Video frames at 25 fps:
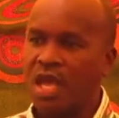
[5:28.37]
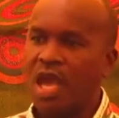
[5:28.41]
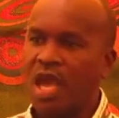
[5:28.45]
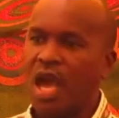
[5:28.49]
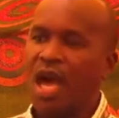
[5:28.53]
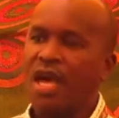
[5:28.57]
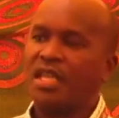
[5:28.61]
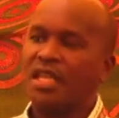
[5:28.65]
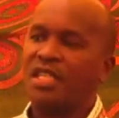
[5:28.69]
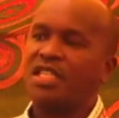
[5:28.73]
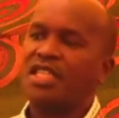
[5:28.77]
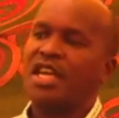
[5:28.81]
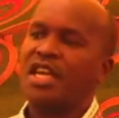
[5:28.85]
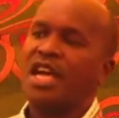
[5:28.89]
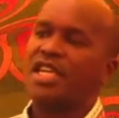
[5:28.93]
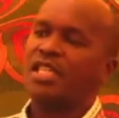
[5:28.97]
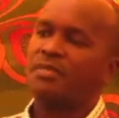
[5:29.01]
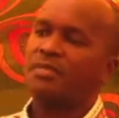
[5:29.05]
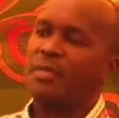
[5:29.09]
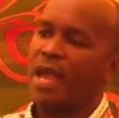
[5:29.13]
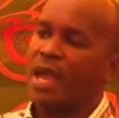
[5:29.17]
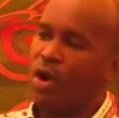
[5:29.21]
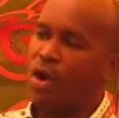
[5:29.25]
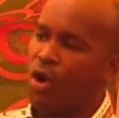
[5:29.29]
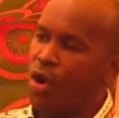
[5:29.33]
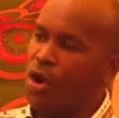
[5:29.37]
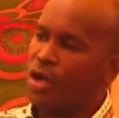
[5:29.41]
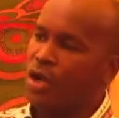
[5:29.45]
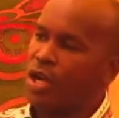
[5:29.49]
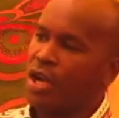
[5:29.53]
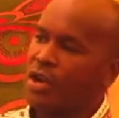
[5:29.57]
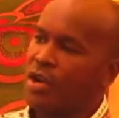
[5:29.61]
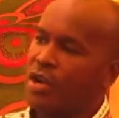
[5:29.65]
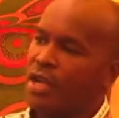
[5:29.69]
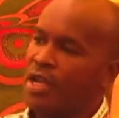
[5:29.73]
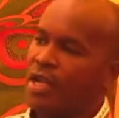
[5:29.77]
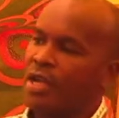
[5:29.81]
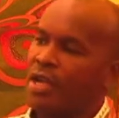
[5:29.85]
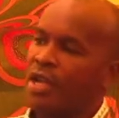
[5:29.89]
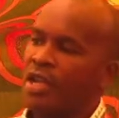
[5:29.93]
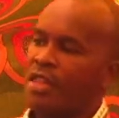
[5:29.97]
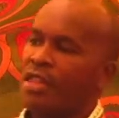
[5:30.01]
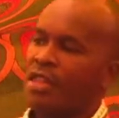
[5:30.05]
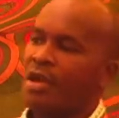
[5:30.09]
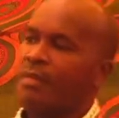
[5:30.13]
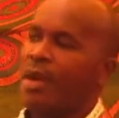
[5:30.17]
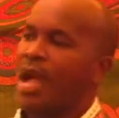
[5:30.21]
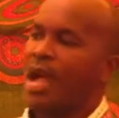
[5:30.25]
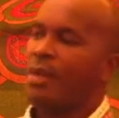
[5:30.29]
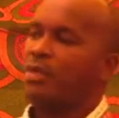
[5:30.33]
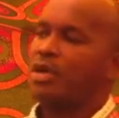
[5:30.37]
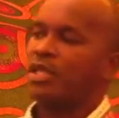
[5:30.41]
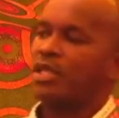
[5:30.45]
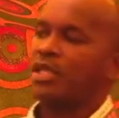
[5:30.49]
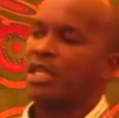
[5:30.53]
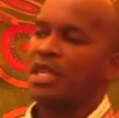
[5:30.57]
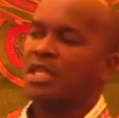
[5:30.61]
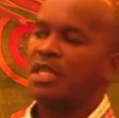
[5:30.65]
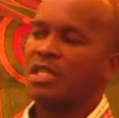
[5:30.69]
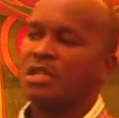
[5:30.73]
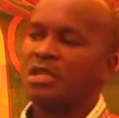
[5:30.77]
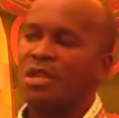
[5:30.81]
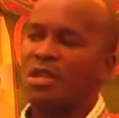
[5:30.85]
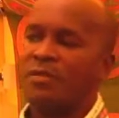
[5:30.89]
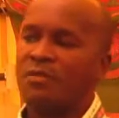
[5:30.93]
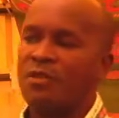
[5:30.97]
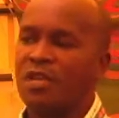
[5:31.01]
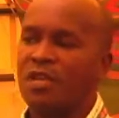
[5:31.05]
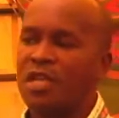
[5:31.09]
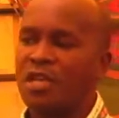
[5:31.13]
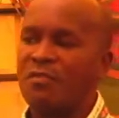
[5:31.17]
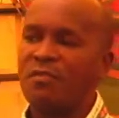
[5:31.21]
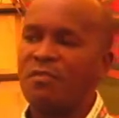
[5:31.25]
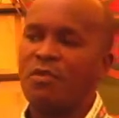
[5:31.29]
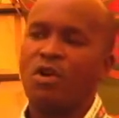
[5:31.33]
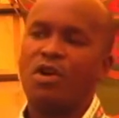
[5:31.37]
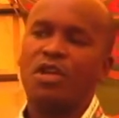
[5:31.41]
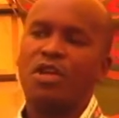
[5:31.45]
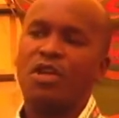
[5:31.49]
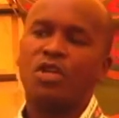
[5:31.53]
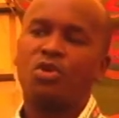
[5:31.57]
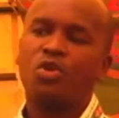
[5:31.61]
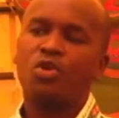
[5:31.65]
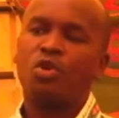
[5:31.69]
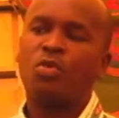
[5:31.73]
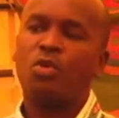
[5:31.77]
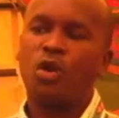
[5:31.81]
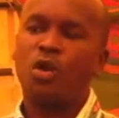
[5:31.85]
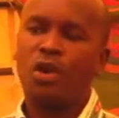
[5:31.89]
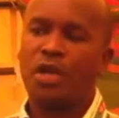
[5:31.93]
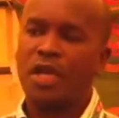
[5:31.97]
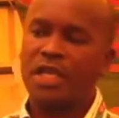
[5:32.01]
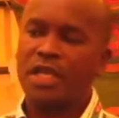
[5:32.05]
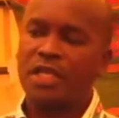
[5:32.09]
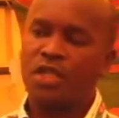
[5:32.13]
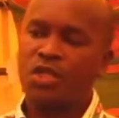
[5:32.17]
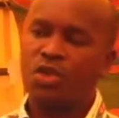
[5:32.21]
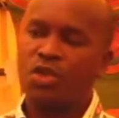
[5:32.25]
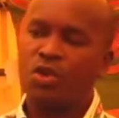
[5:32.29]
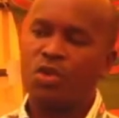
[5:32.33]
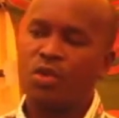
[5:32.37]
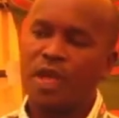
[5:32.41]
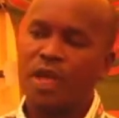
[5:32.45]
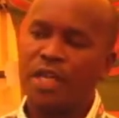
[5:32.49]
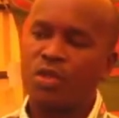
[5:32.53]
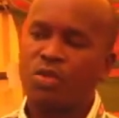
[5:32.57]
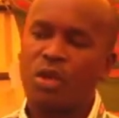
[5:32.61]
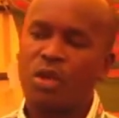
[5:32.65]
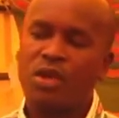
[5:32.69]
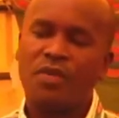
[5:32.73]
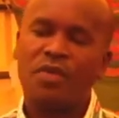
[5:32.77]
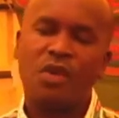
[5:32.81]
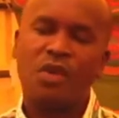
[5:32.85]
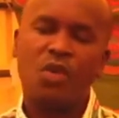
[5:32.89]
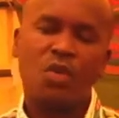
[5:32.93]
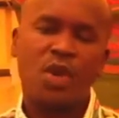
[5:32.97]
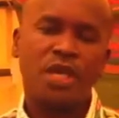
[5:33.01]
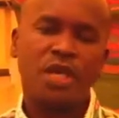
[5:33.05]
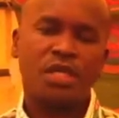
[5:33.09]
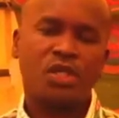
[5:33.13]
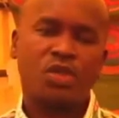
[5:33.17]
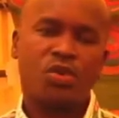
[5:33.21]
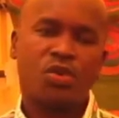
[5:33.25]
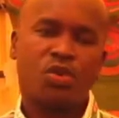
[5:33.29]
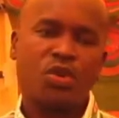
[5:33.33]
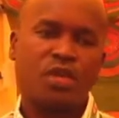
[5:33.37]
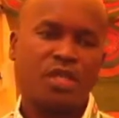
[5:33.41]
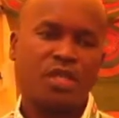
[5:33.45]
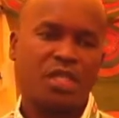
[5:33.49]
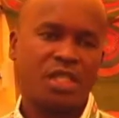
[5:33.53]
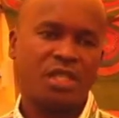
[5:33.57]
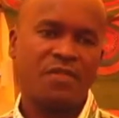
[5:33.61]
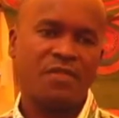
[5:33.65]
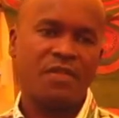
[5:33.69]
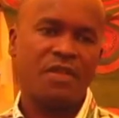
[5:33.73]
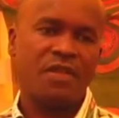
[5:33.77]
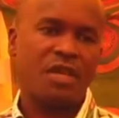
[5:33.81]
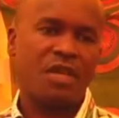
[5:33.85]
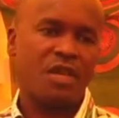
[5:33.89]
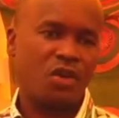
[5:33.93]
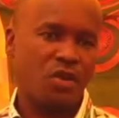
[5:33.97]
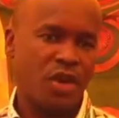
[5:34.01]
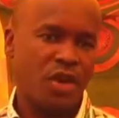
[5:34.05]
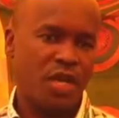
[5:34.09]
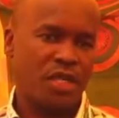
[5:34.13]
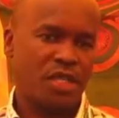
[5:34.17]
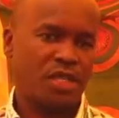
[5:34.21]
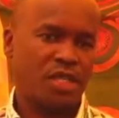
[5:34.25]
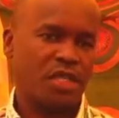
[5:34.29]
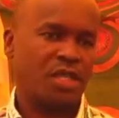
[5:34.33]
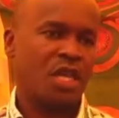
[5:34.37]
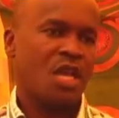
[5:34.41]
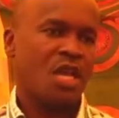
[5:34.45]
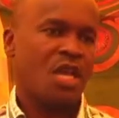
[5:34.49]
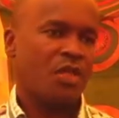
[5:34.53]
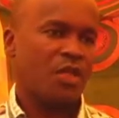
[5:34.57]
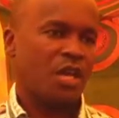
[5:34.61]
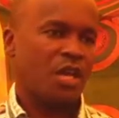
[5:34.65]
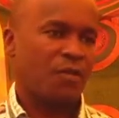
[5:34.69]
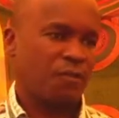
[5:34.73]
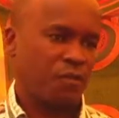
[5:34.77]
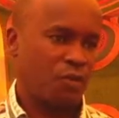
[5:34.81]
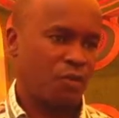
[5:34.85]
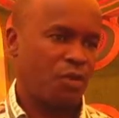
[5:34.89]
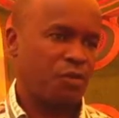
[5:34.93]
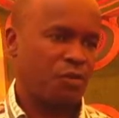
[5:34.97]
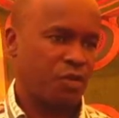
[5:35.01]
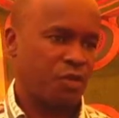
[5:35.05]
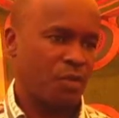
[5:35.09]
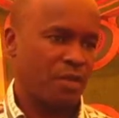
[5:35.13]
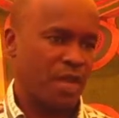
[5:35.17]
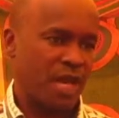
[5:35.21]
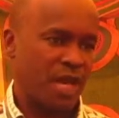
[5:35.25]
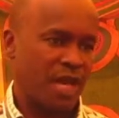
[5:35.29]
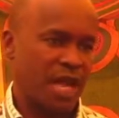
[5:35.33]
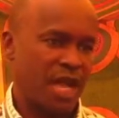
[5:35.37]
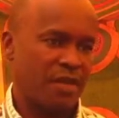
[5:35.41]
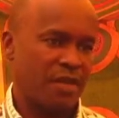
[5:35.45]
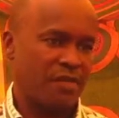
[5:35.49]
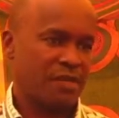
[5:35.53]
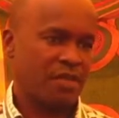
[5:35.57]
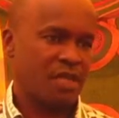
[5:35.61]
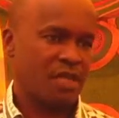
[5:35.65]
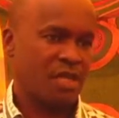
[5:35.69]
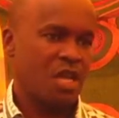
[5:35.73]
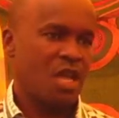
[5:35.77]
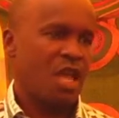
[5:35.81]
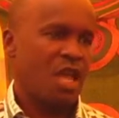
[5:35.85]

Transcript: And just by honoring, the Bible says, if you give honor to whom honor is due, that's one of the ways to receiving the grace that flows from their lives.